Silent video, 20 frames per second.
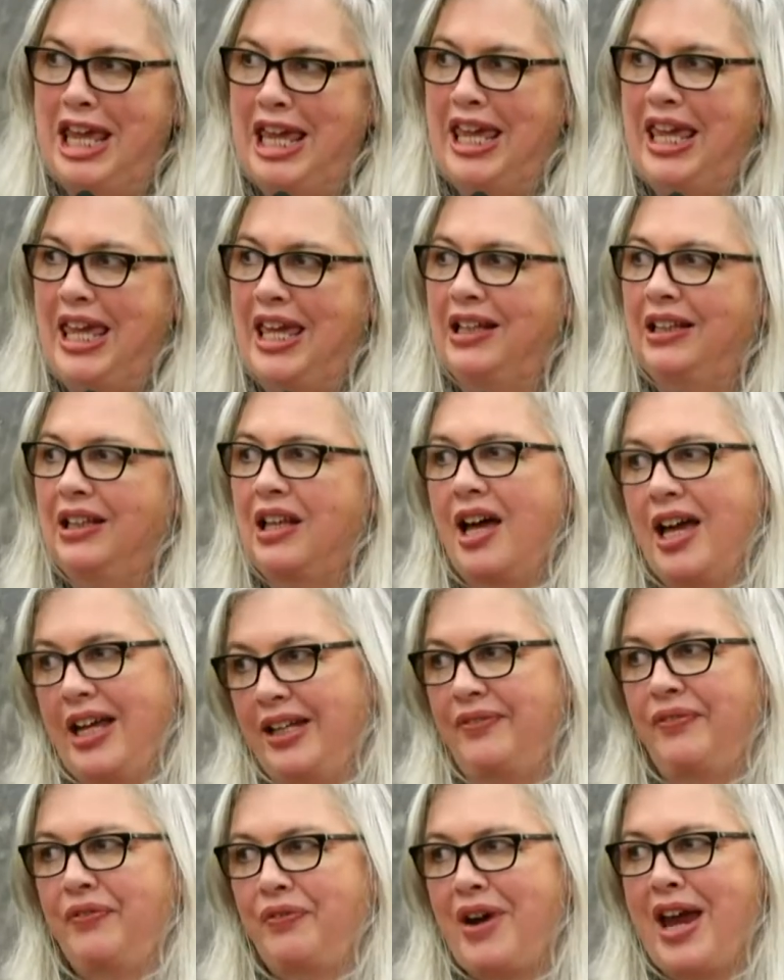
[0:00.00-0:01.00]

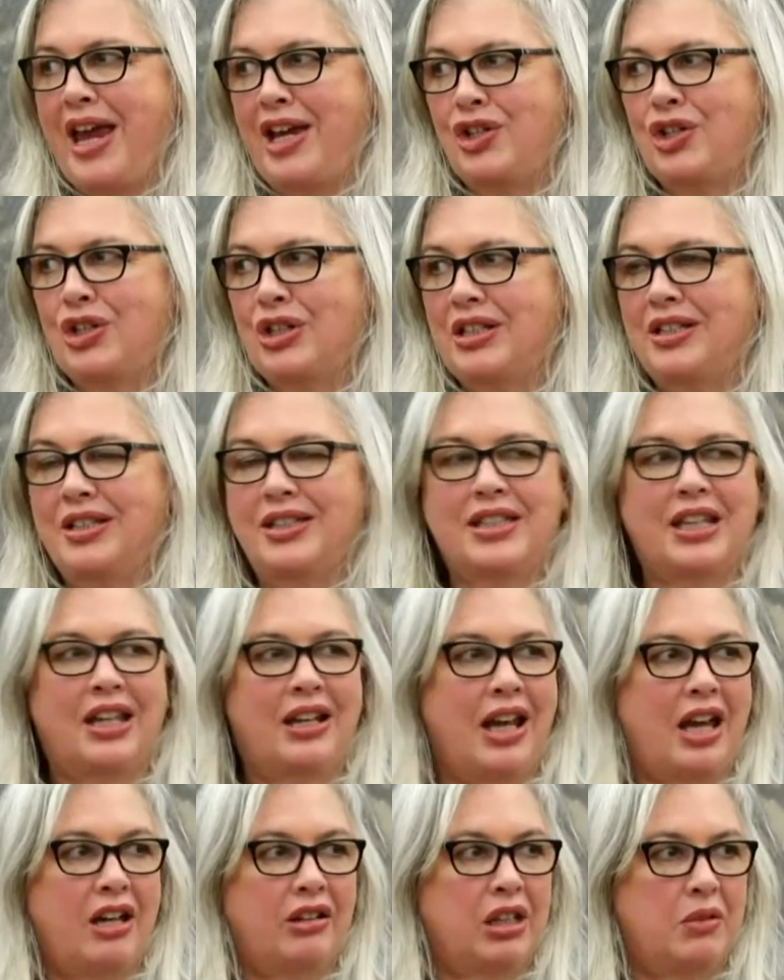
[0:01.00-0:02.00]
hairline fractures
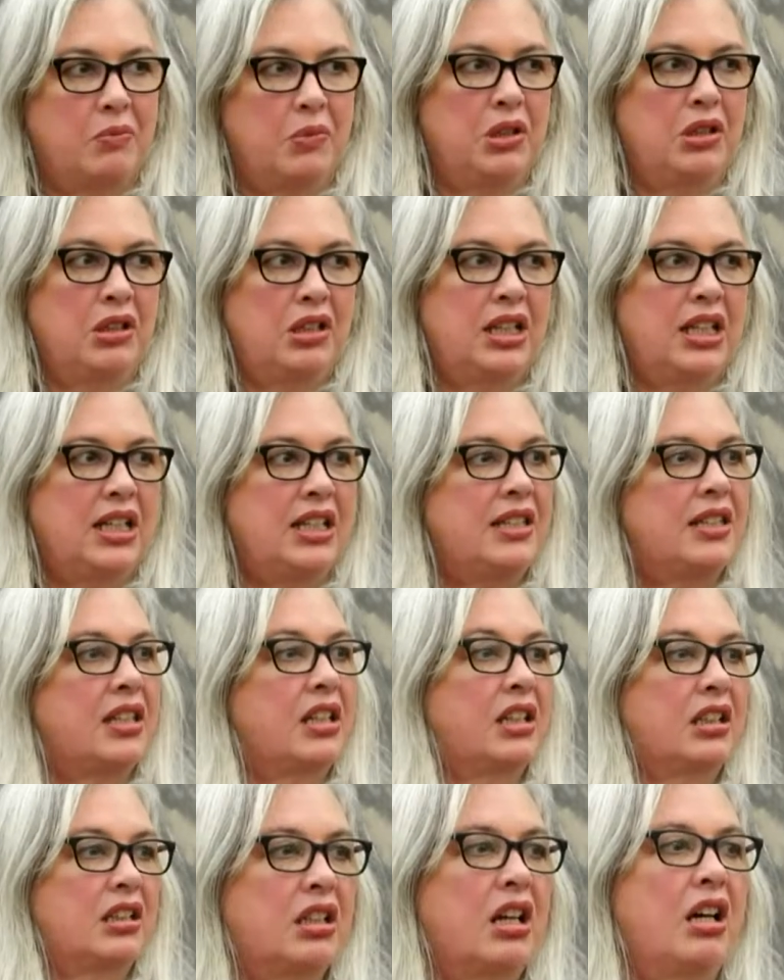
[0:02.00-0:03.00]
in our communities
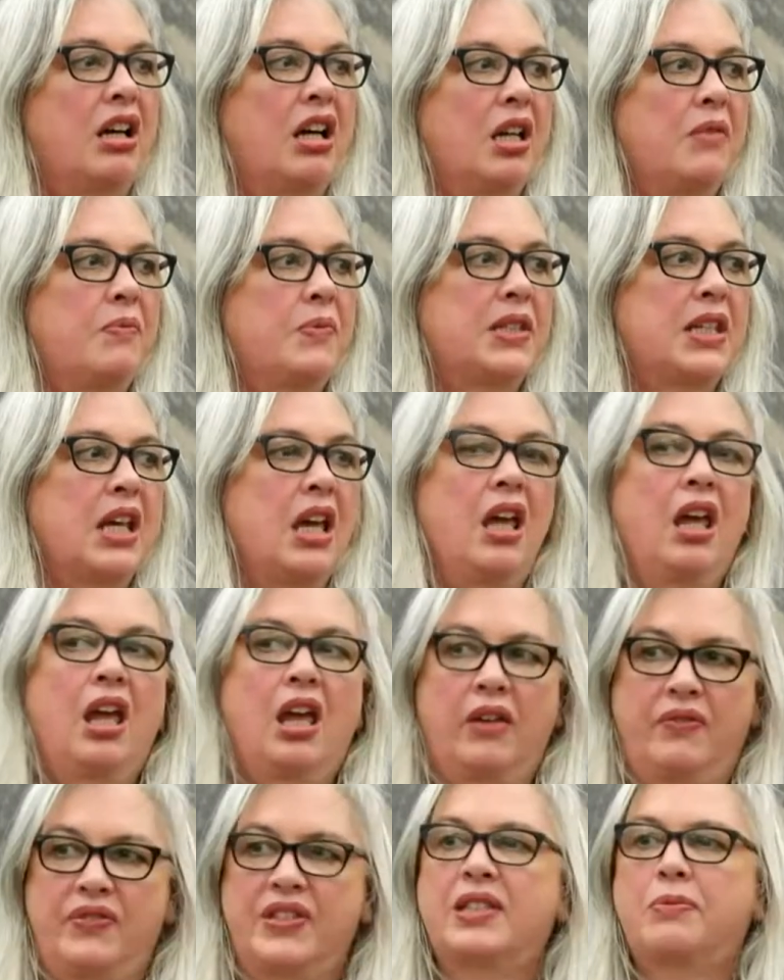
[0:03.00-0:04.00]
that times
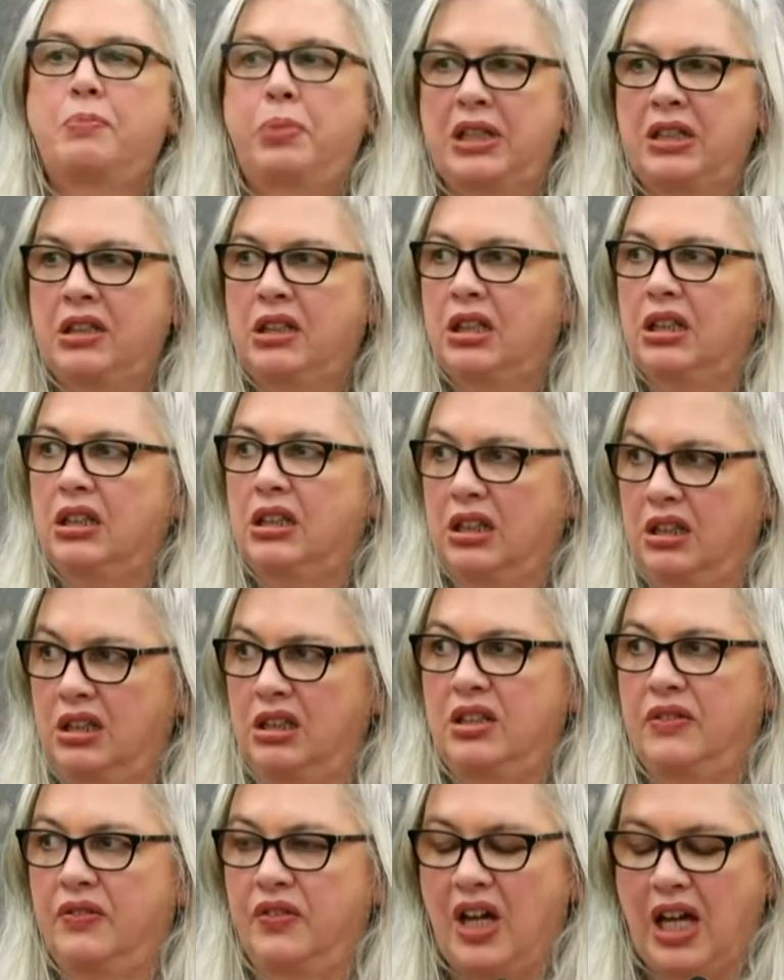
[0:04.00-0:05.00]
have splintered
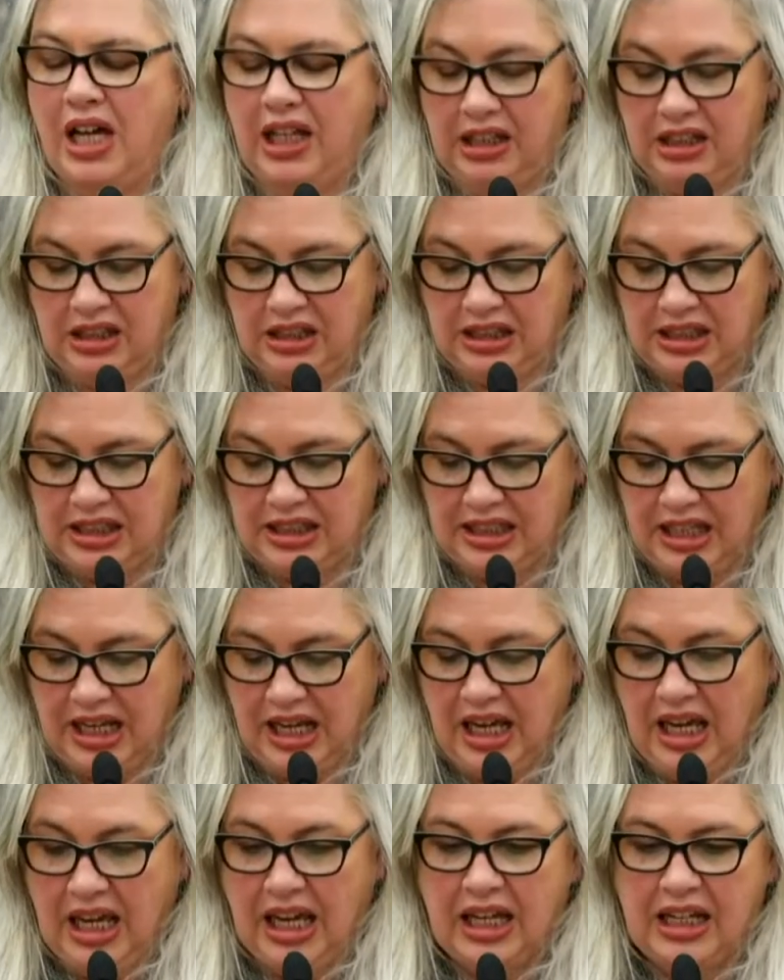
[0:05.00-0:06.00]
into violence
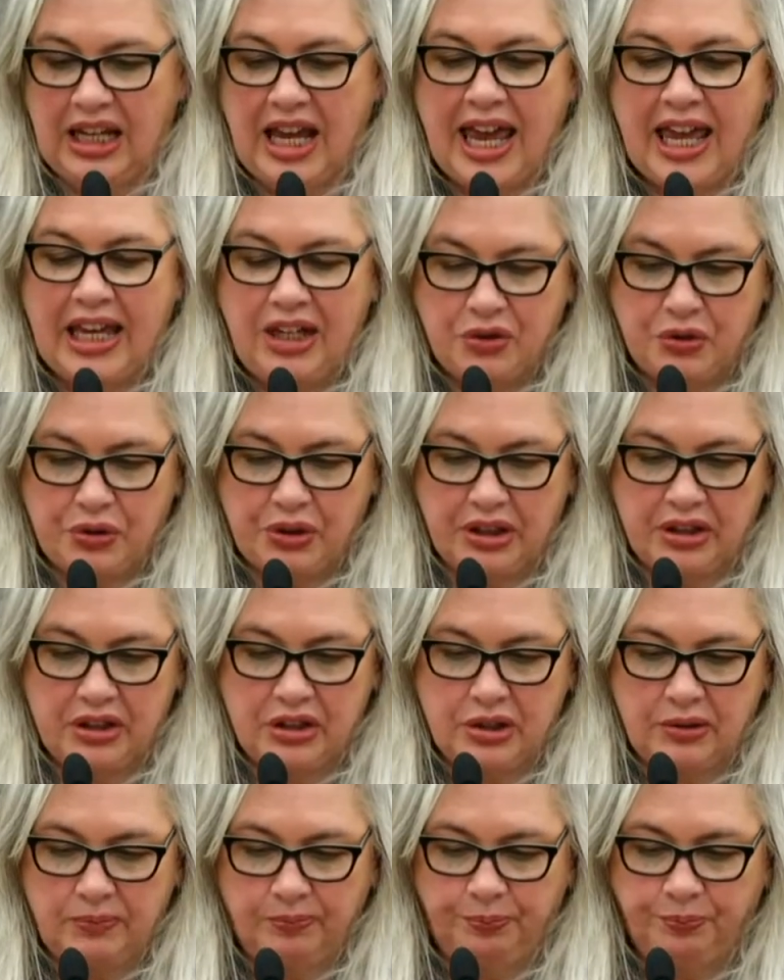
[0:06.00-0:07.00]
and
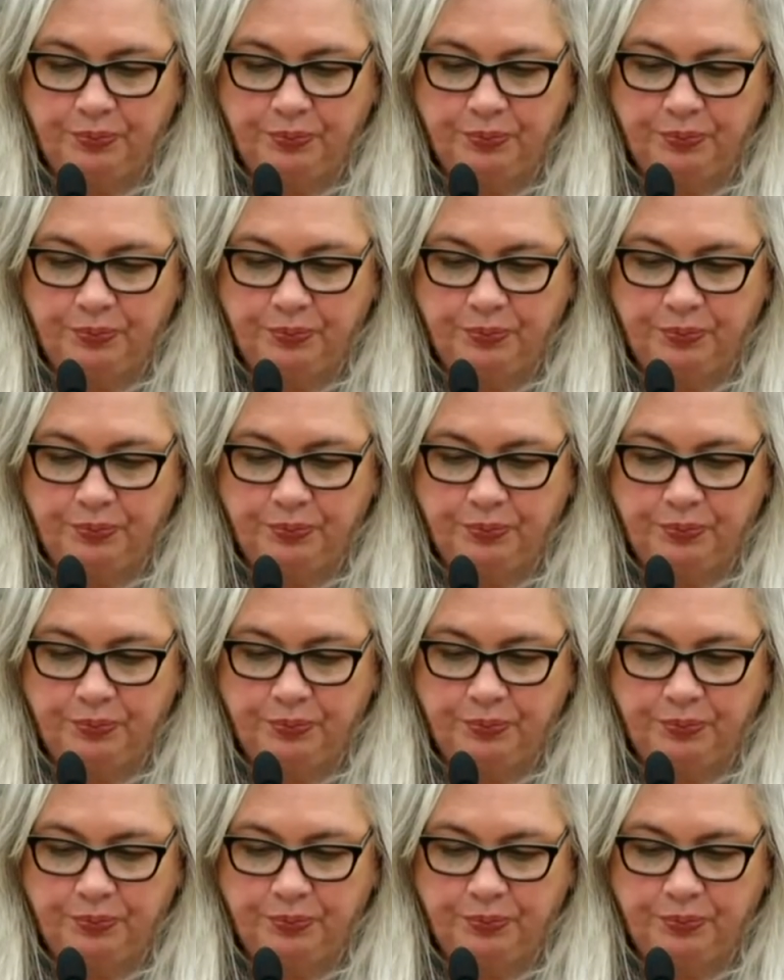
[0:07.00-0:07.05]
hatred.